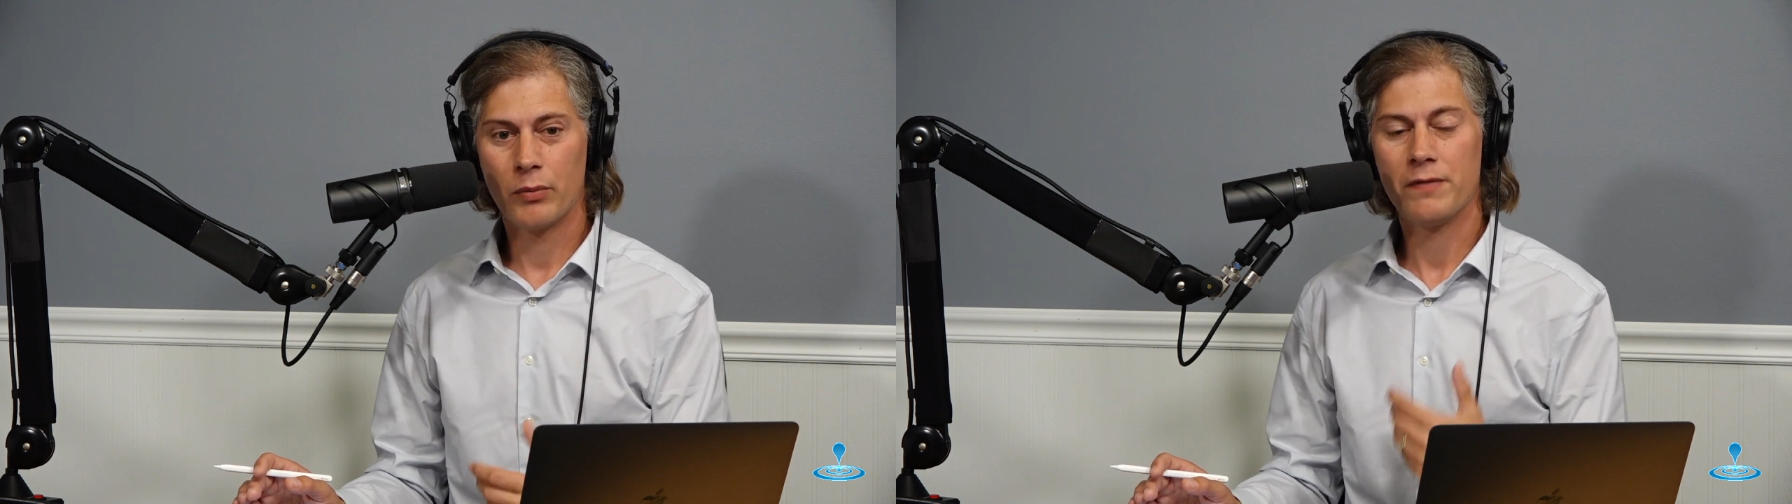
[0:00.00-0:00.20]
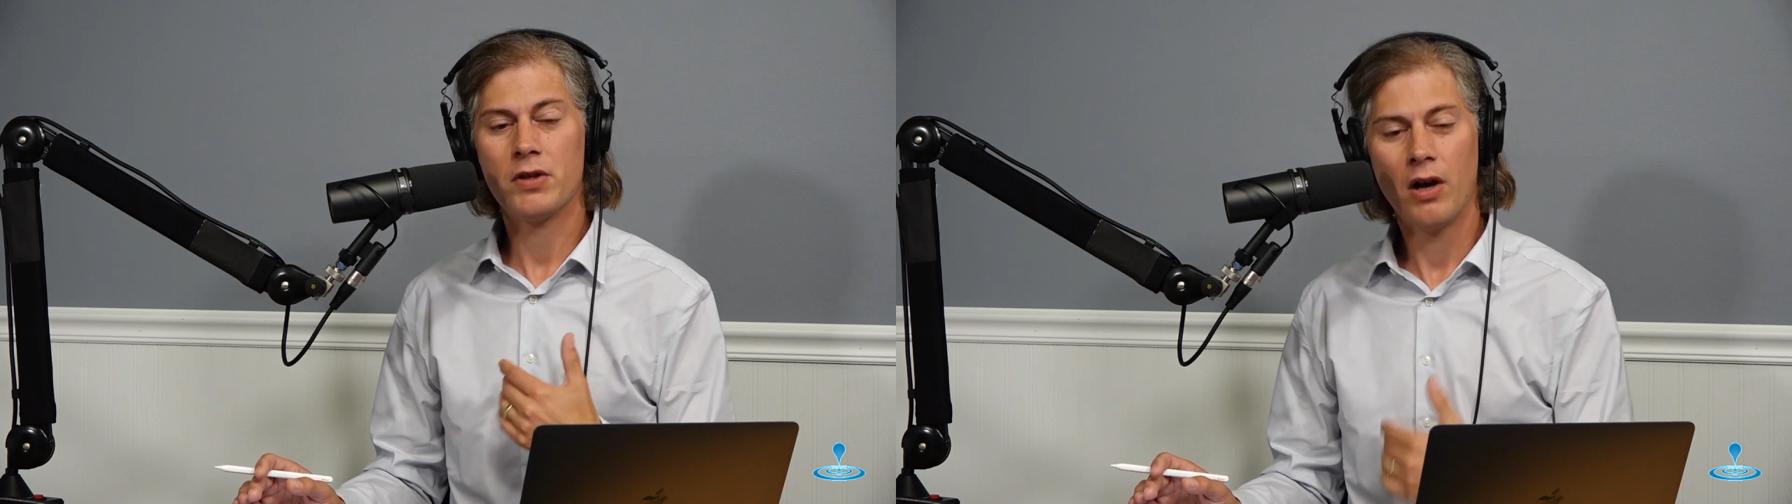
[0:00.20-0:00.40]

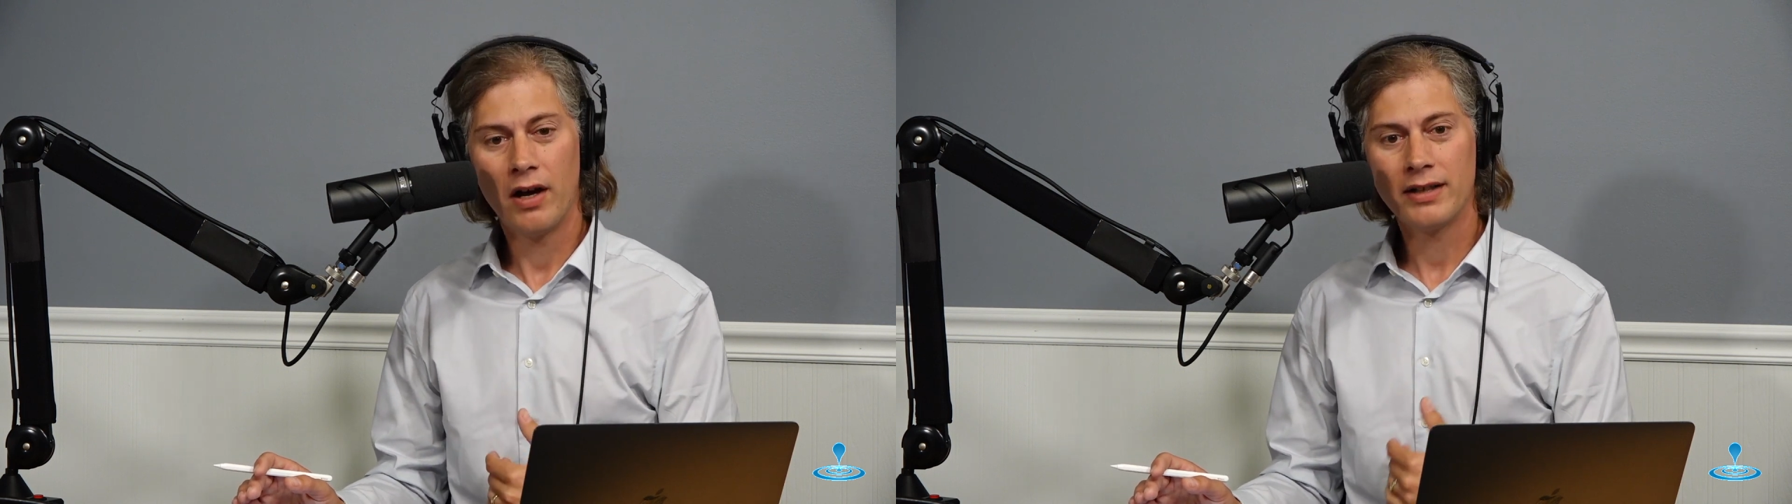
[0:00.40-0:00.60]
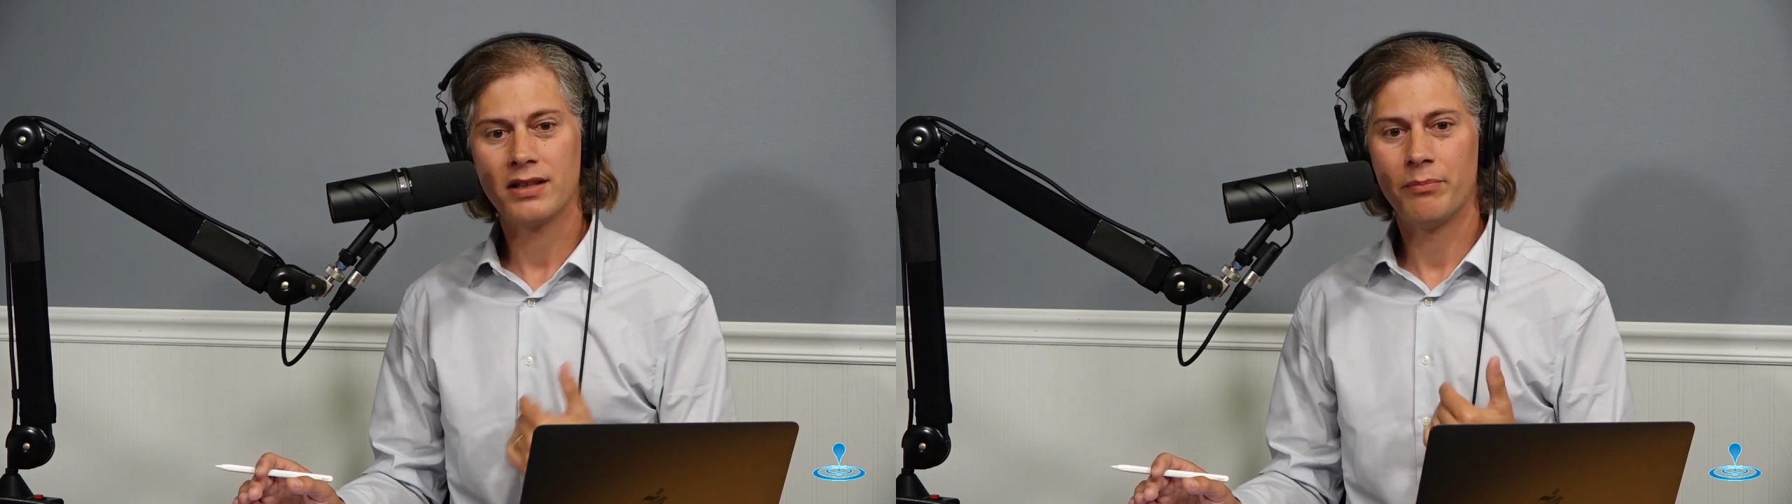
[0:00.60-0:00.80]
We've
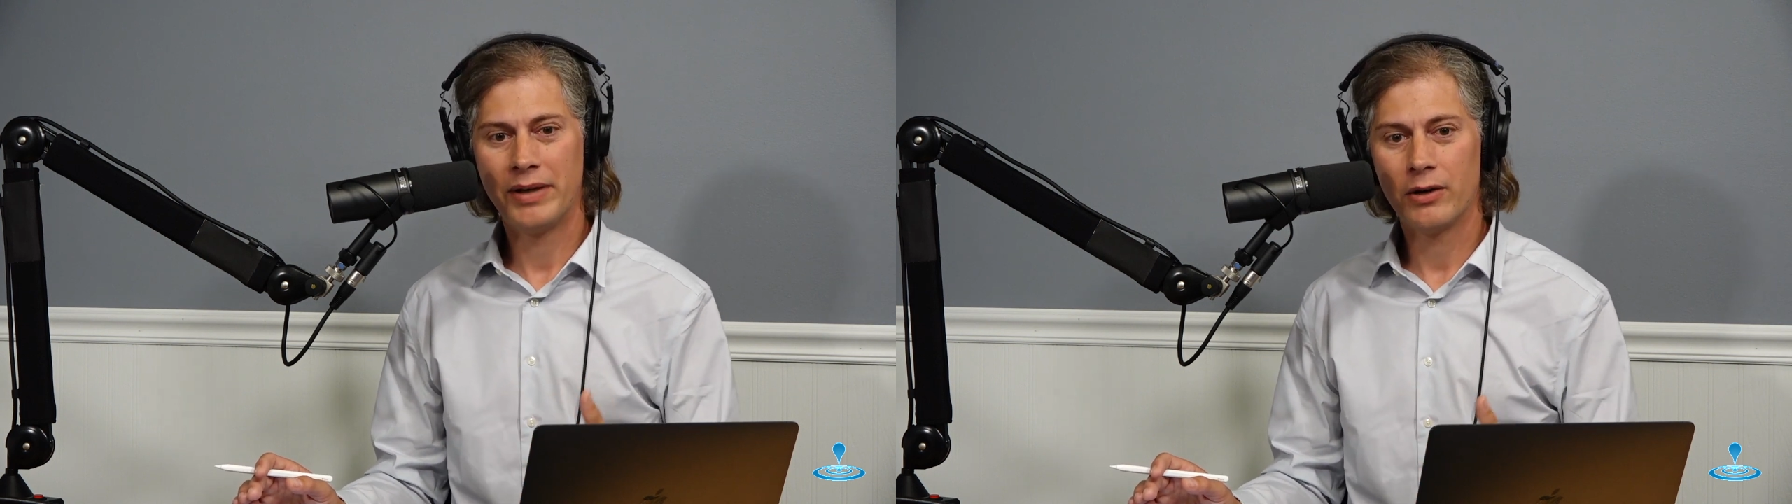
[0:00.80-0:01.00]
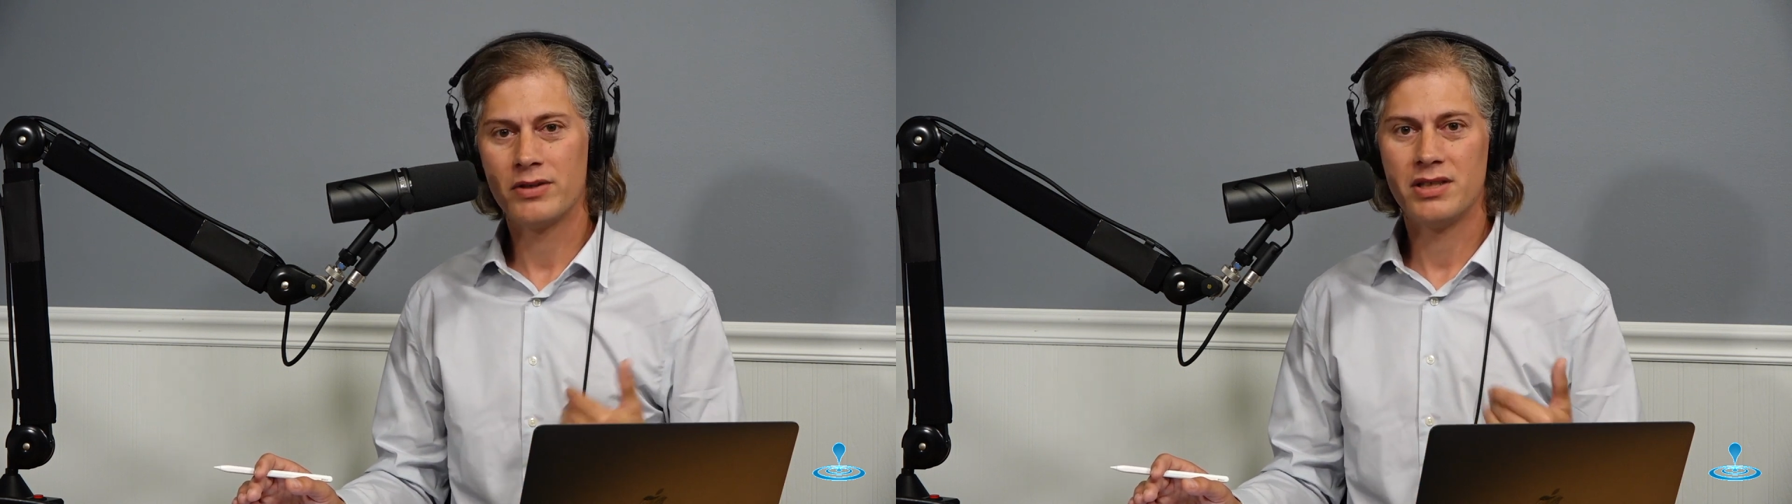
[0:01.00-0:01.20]
talked about